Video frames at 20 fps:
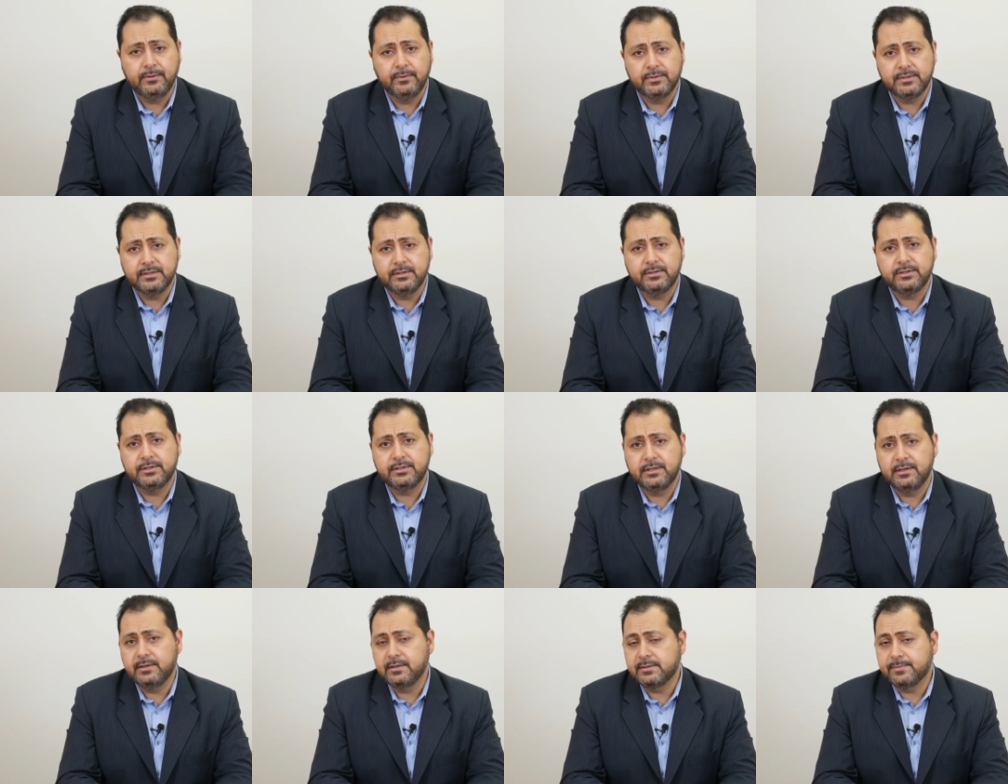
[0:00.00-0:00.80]
who's
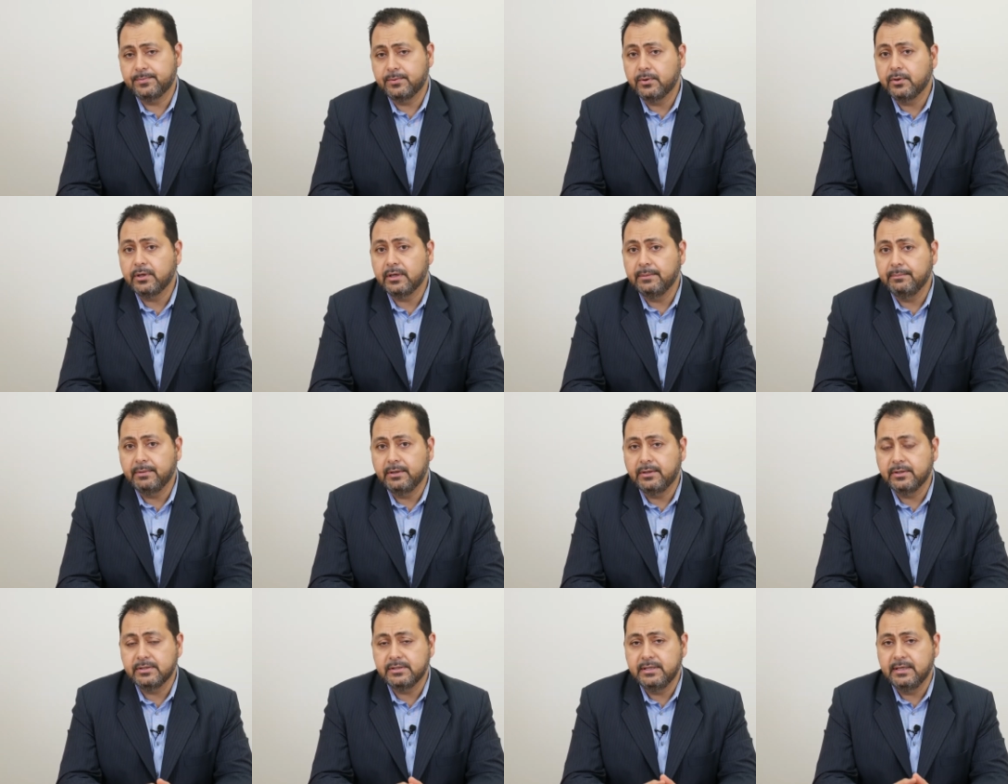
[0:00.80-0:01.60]
interested in this program
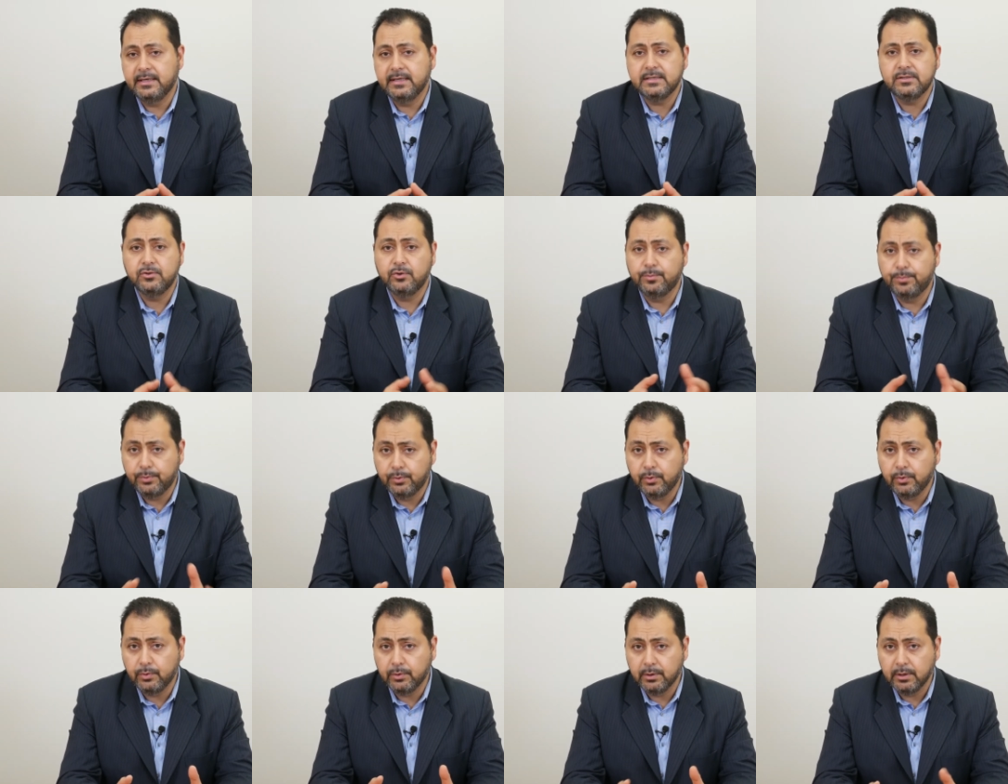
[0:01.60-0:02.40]
because there is no
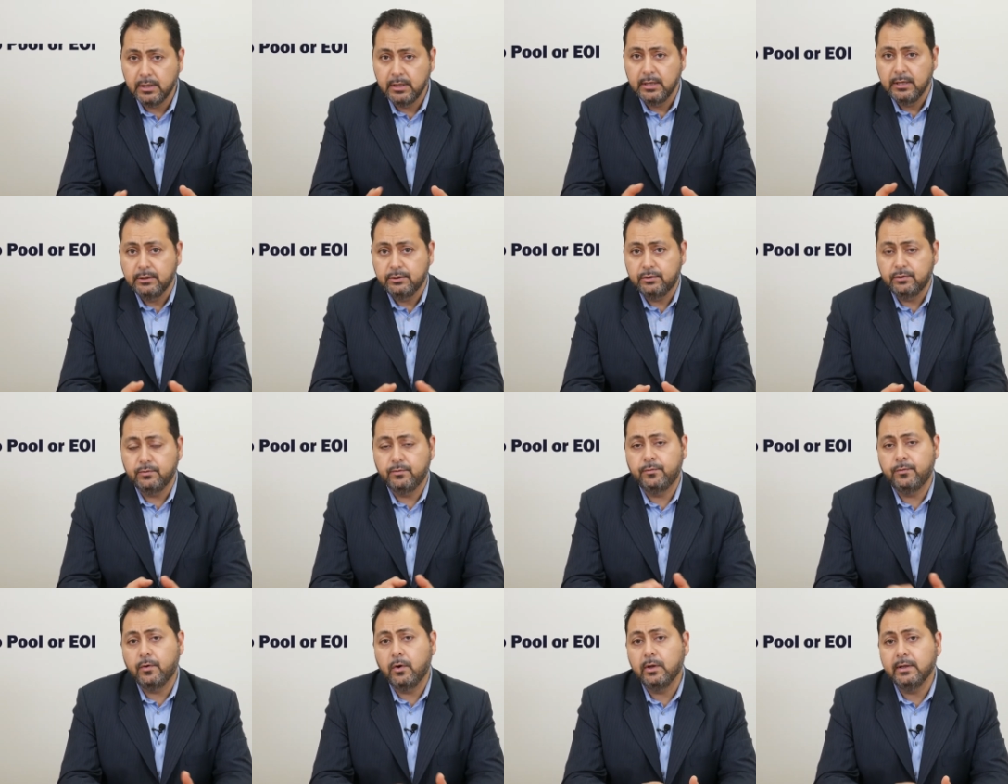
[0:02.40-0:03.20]
pool to
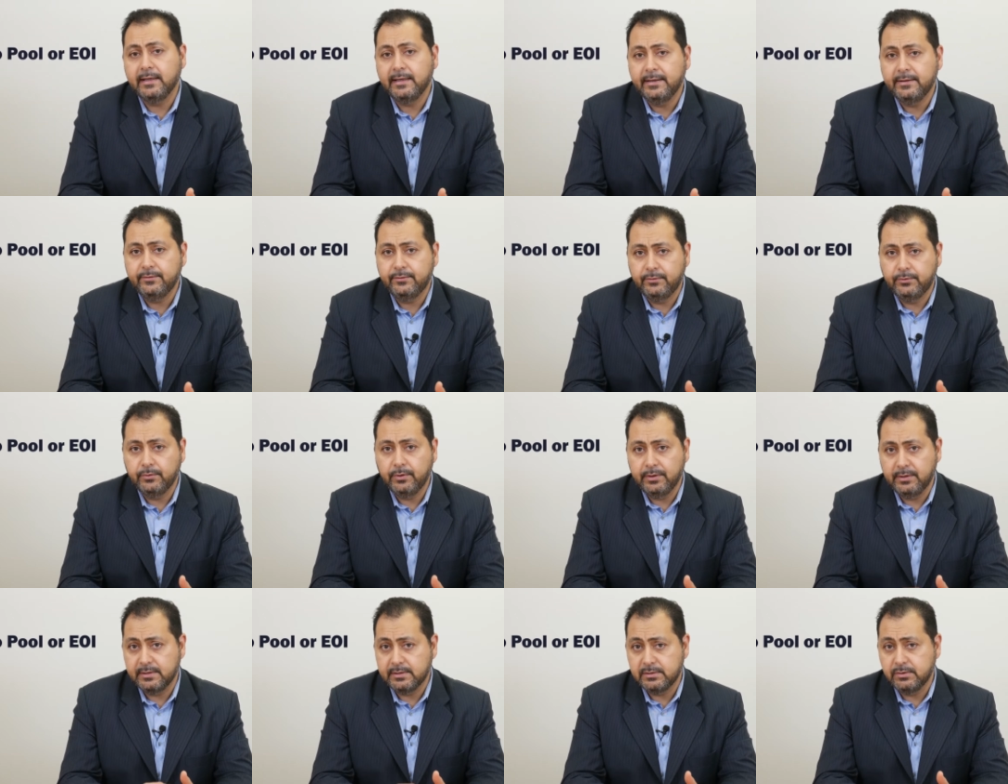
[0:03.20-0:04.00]
fall into
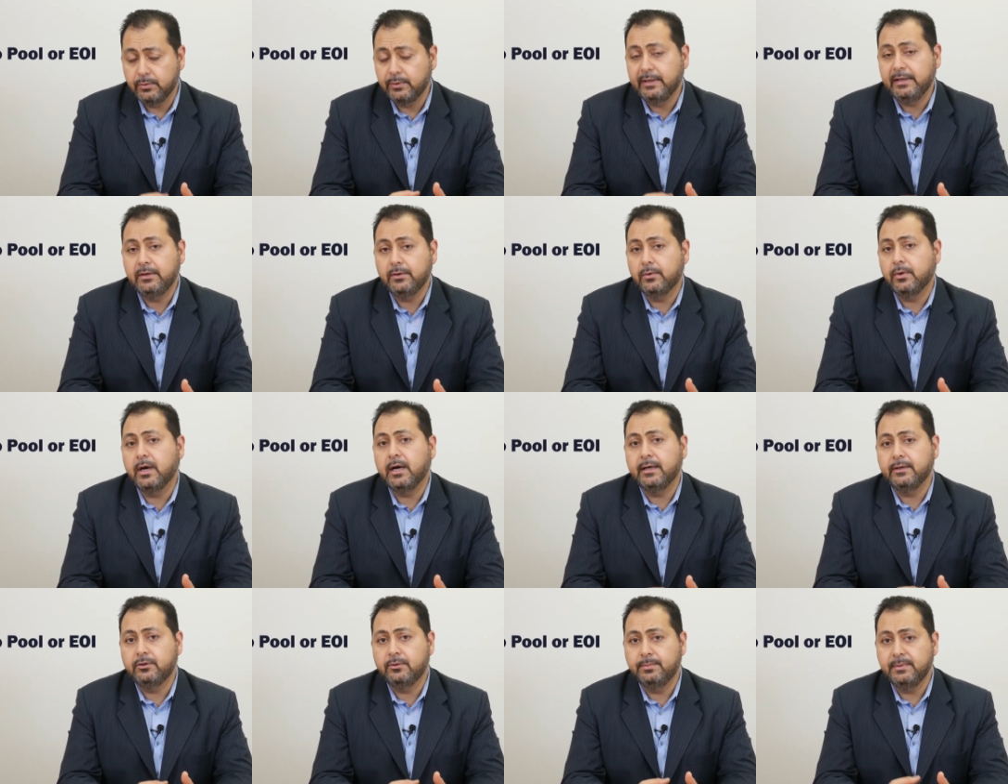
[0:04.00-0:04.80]
and there's no
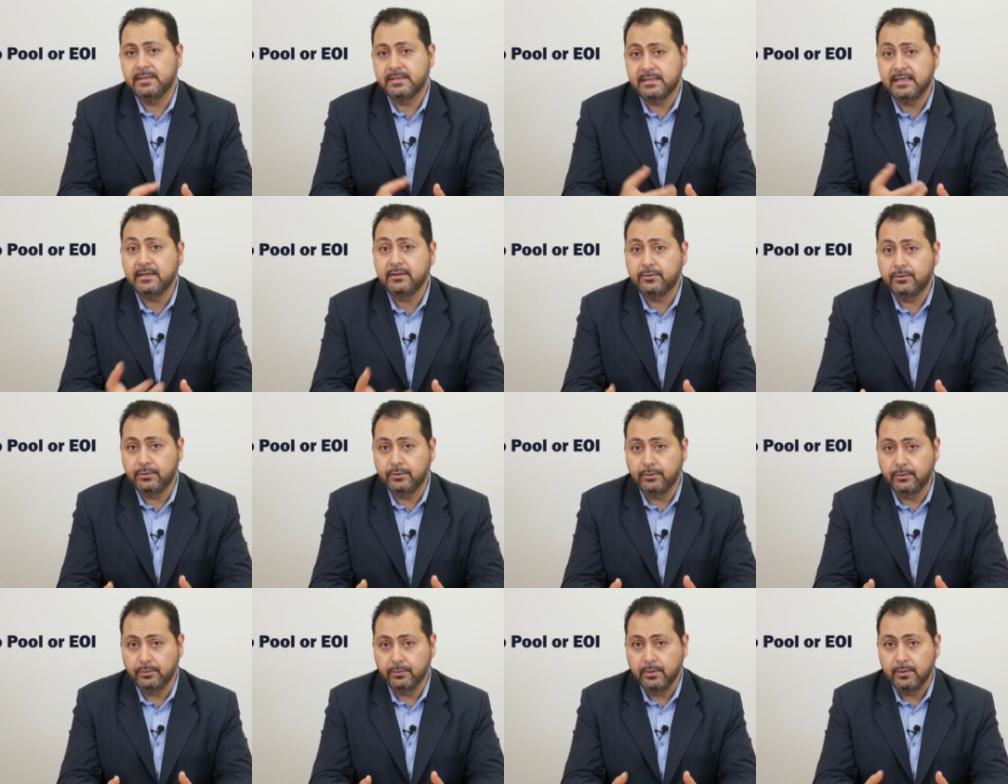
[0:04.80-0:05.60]
EOI to be sent to
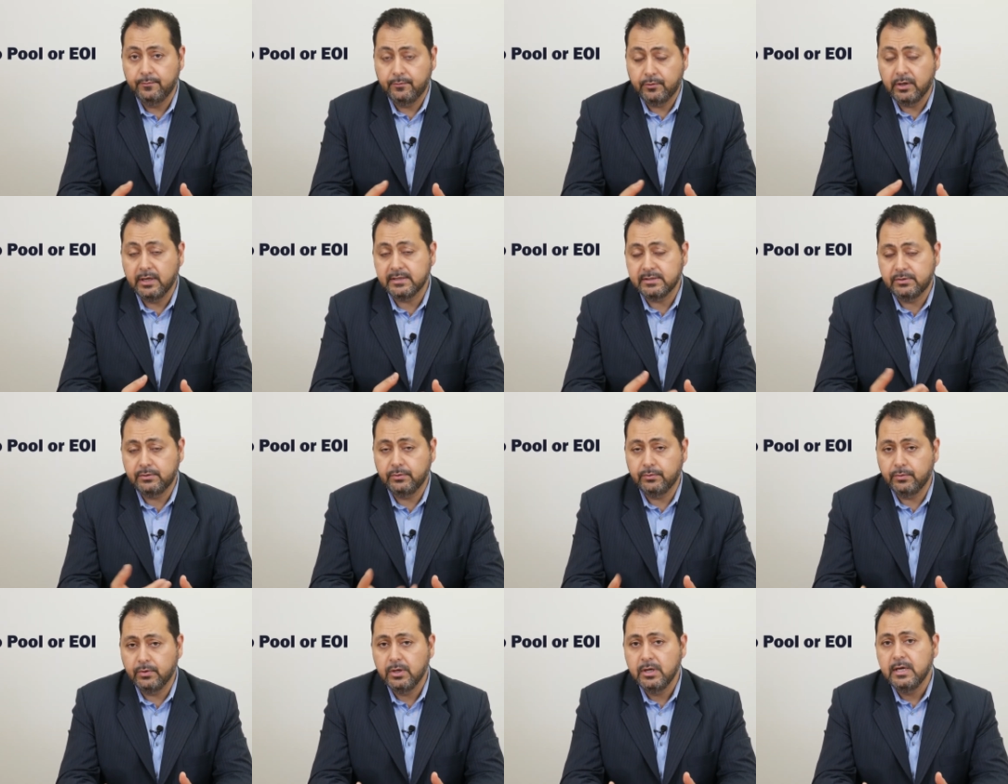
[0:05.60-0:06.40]
you for us
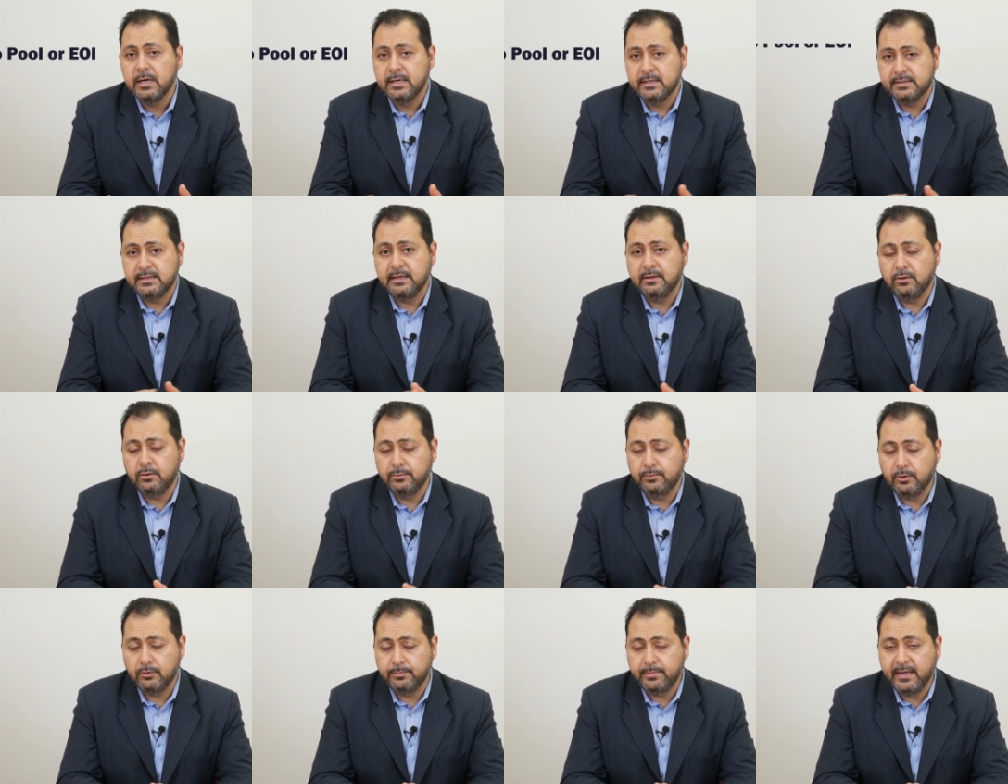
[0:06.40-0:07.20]
to send on
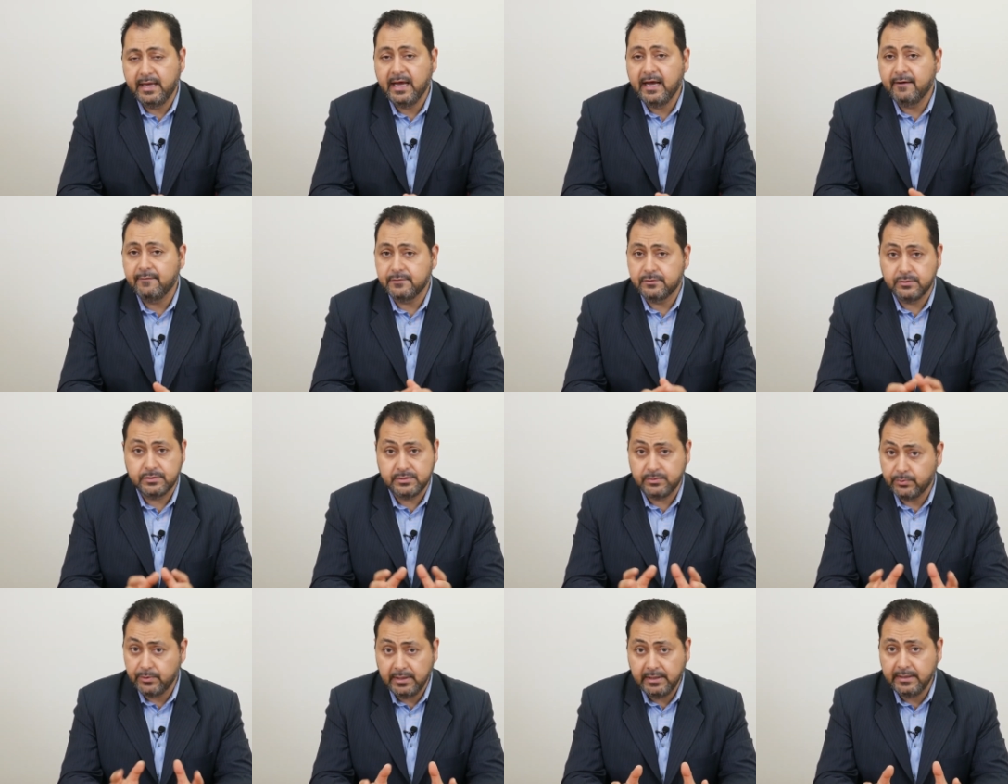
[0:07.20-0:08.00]
your behalf. So it's
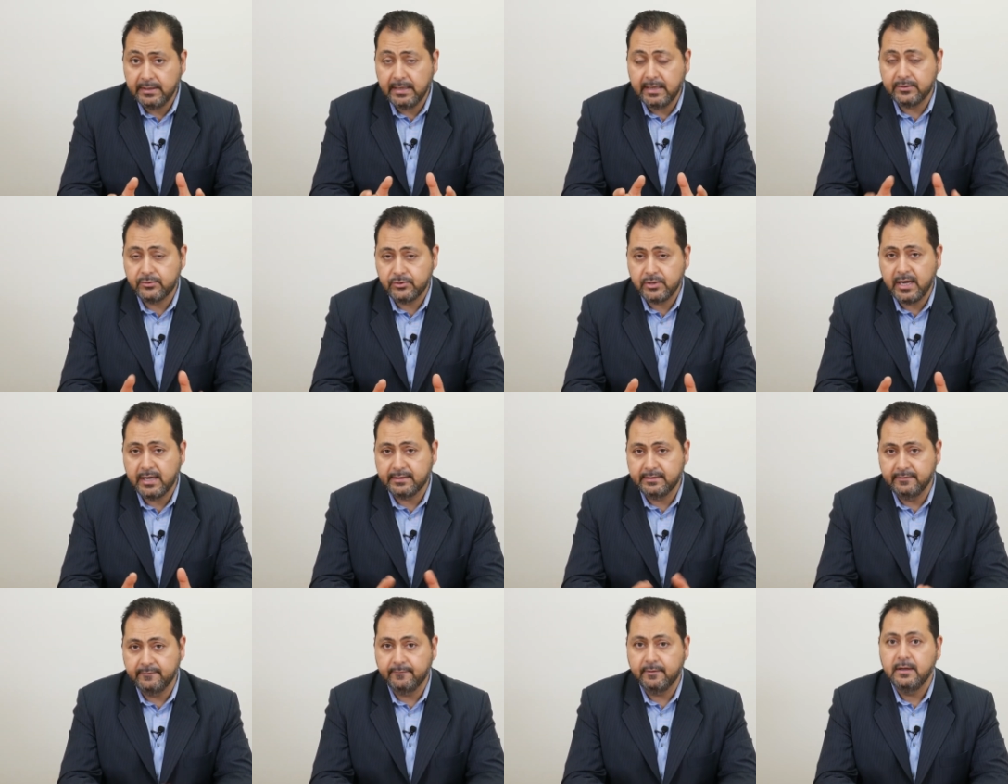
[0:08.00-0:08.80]
really
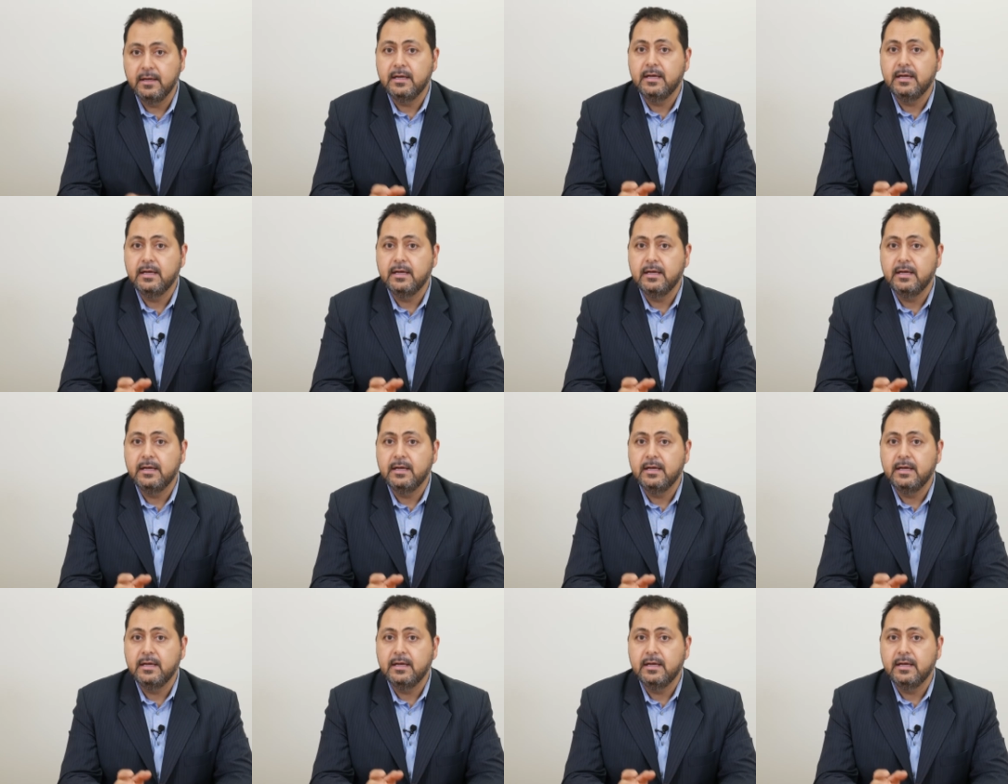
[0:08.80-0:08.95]
attractive.